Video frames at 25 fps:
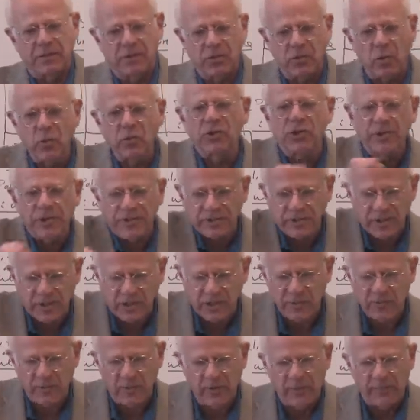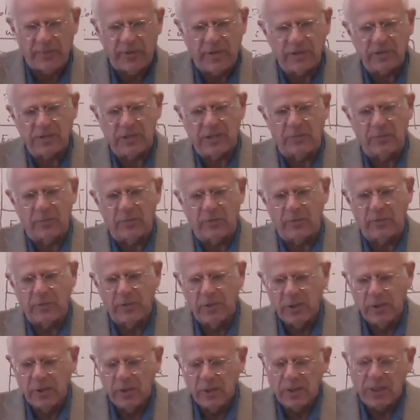socialist experiments that were
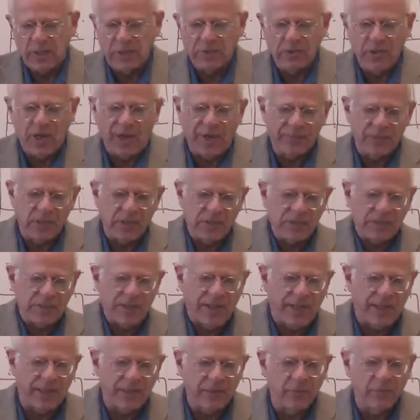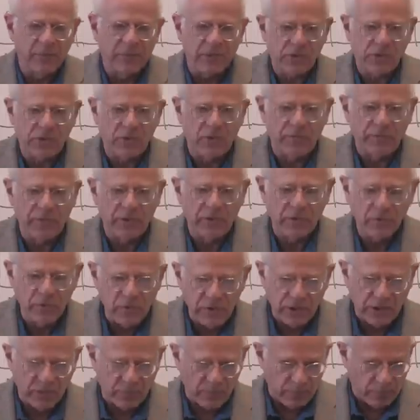adopted starting with the Soviet
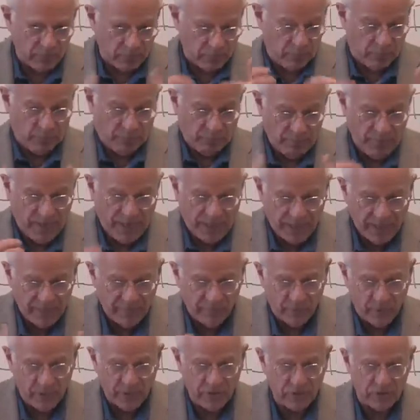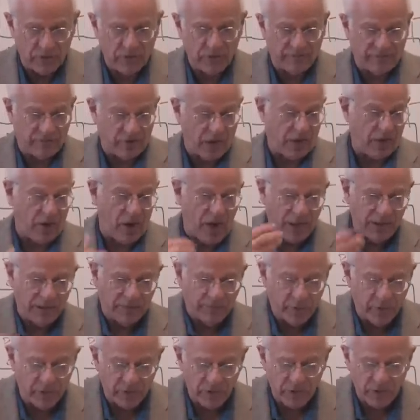Union, many of which, if not all
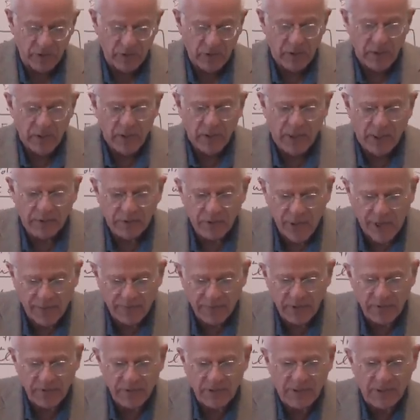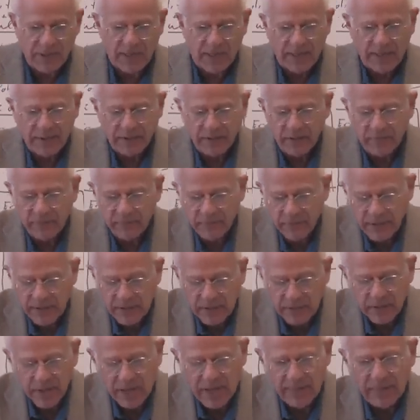of which, adopted this kind of
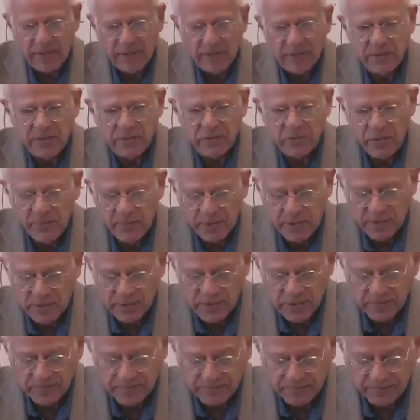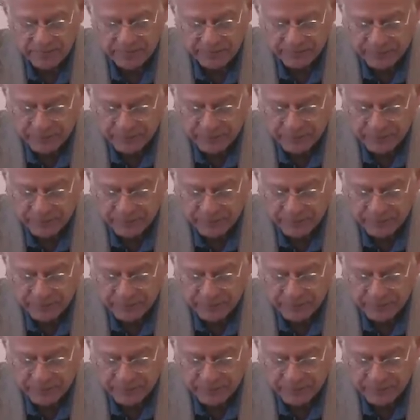economic determinism.